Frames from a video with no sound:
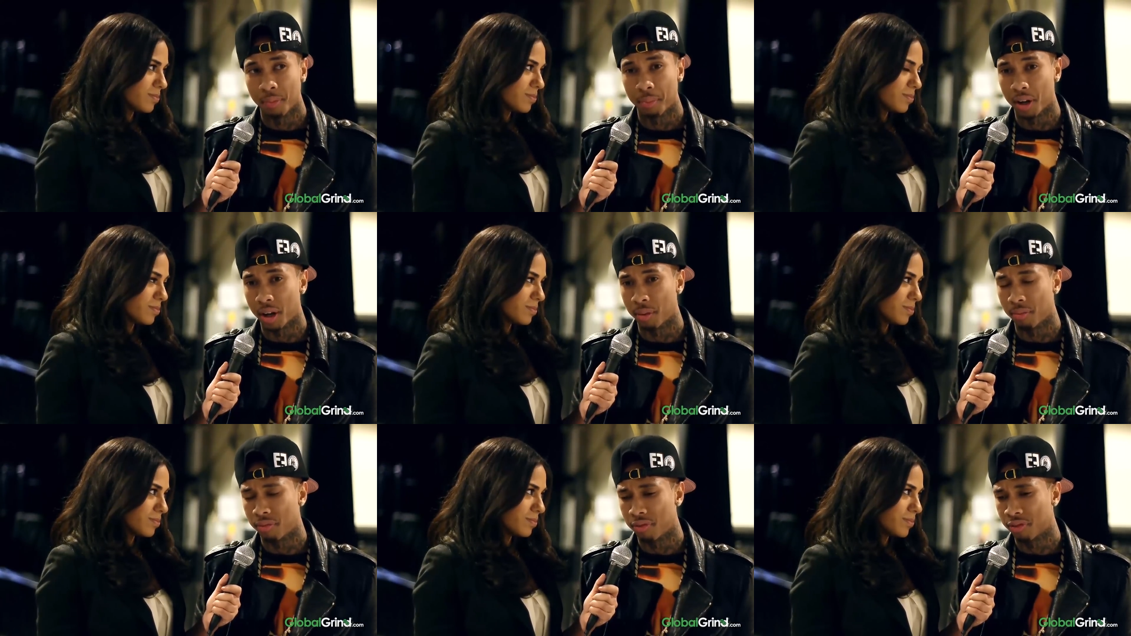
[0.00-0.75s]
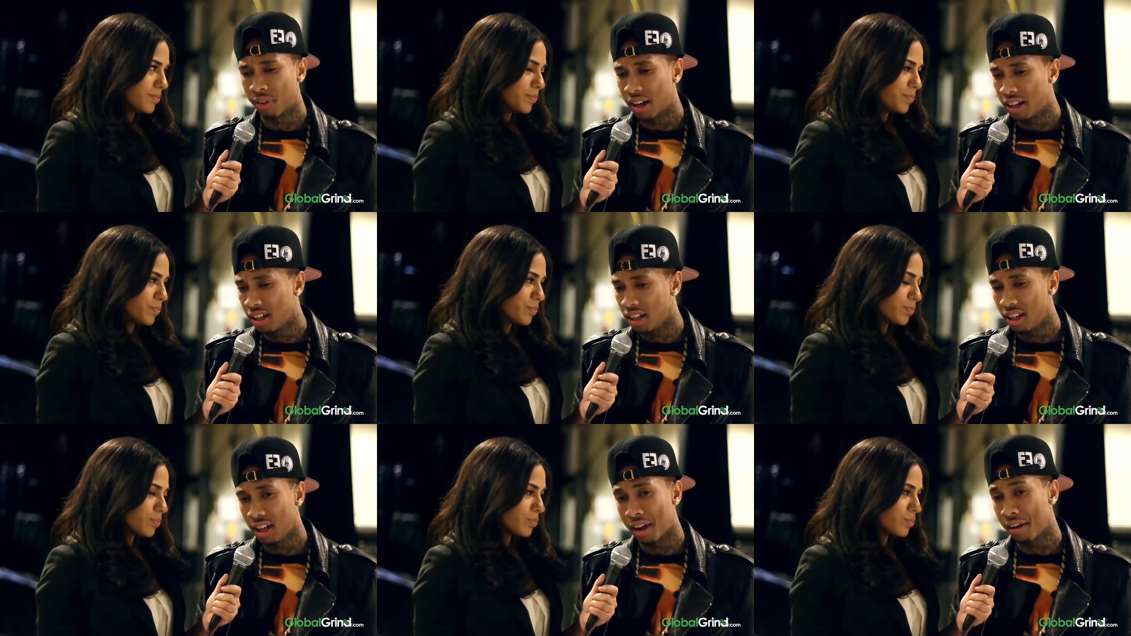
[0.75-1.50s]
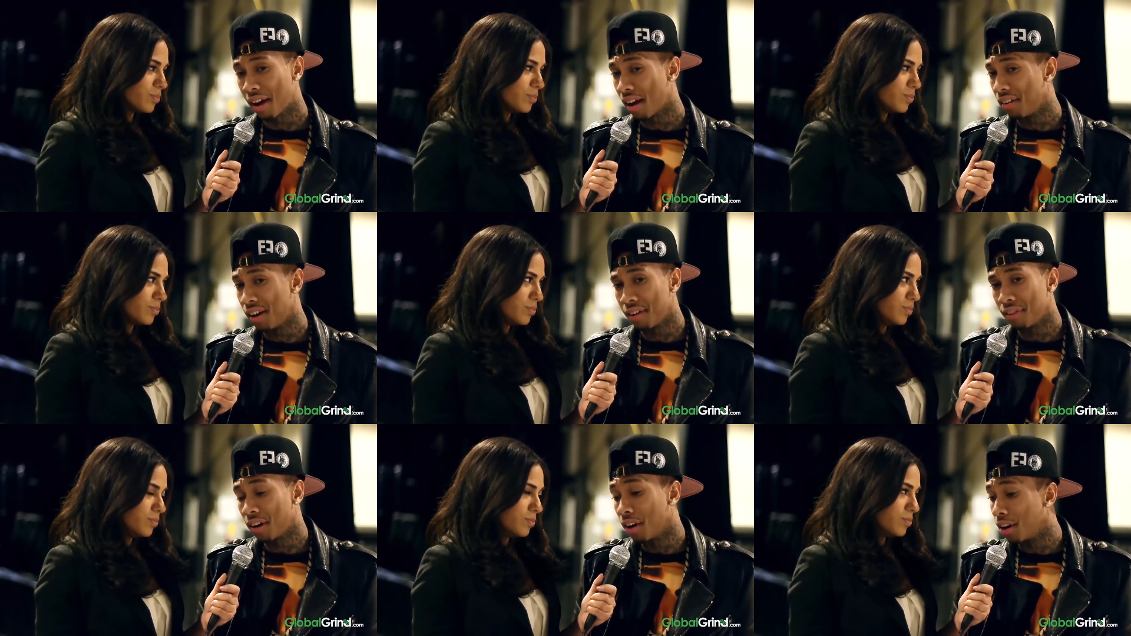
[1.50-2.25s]
Speaker 1: But Freddie E, I
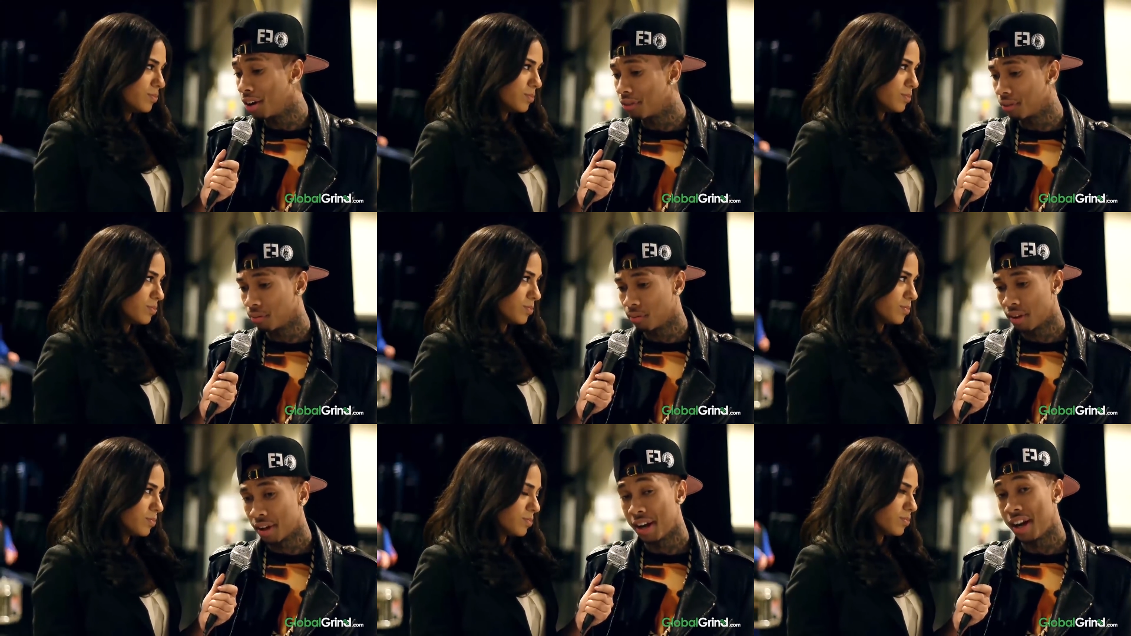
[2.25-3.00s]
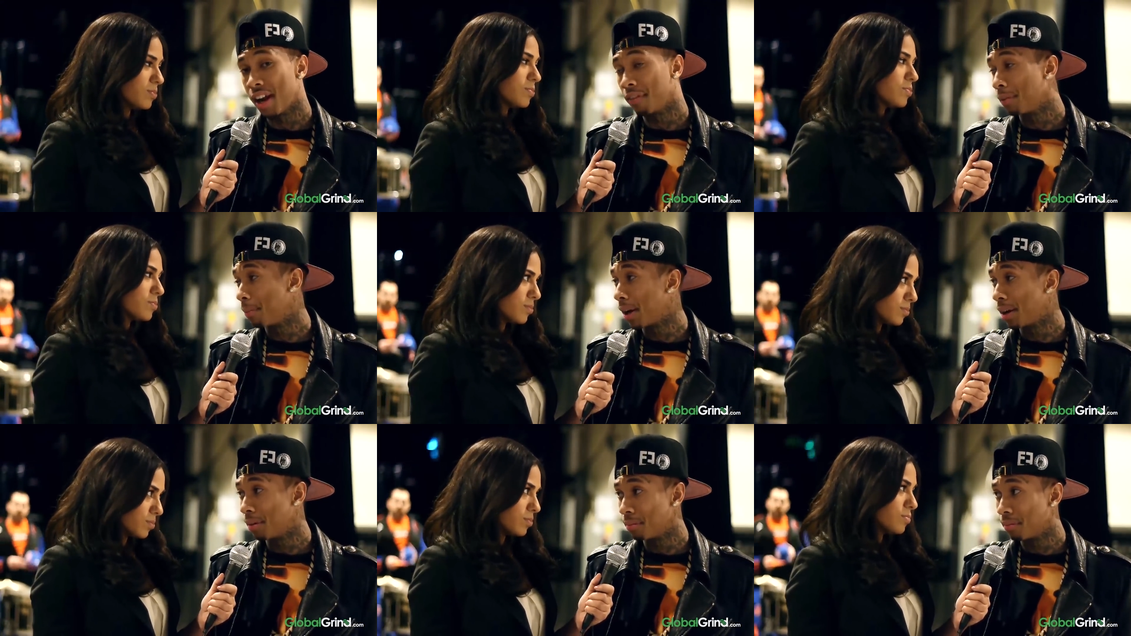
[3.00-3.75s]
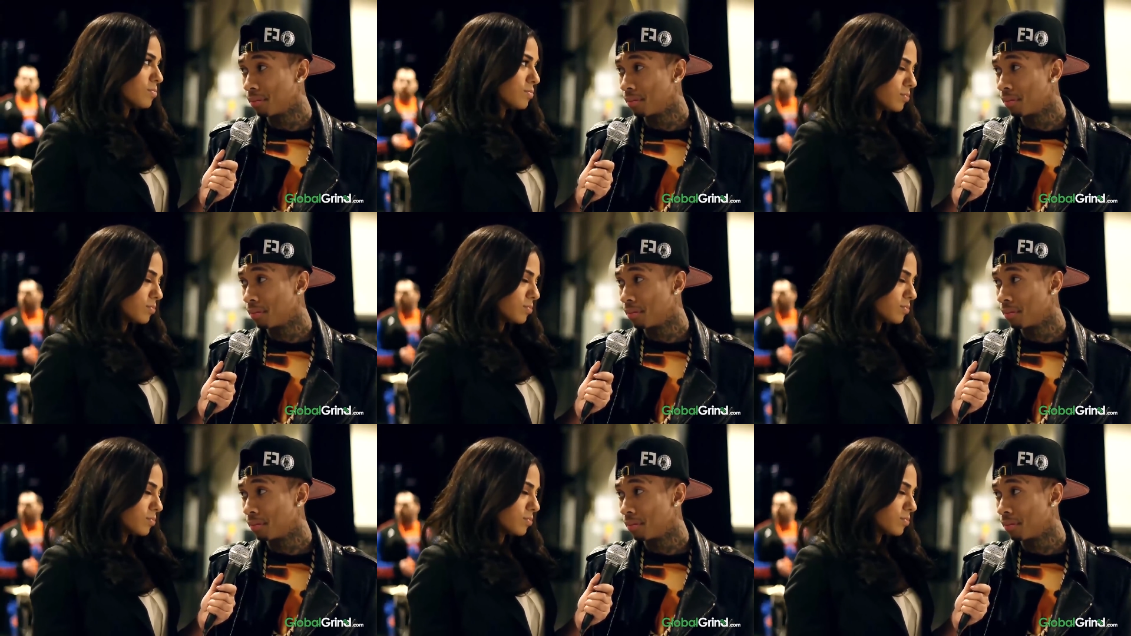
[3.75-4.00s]
never heard of him, never met him,